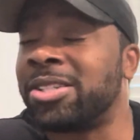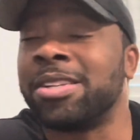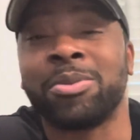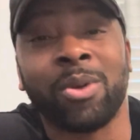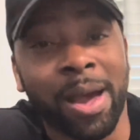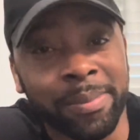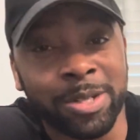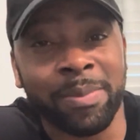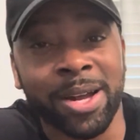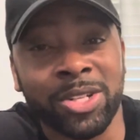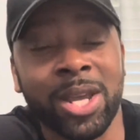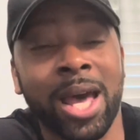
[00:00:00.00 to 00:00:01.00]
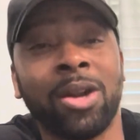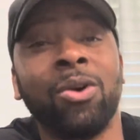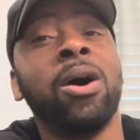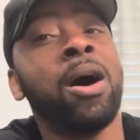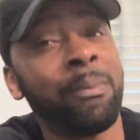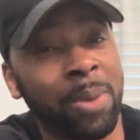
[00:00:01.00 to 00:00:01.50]
Subscribe to my
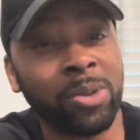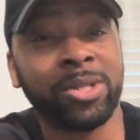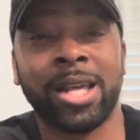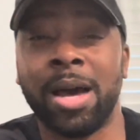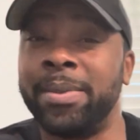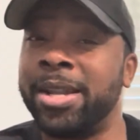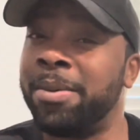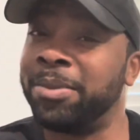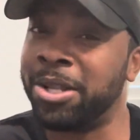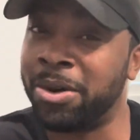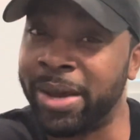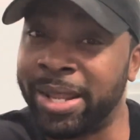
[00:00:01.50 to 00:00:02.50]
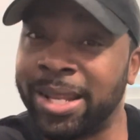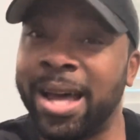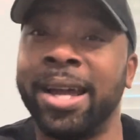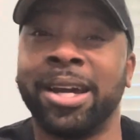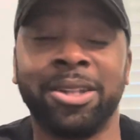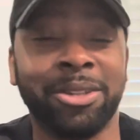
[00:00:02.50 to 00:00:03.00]
channel, post a comment down below, and
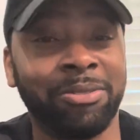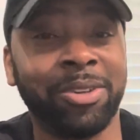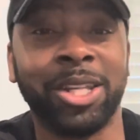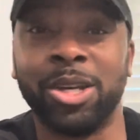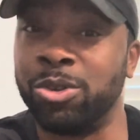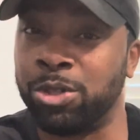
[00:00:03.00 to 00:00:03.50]
like the video.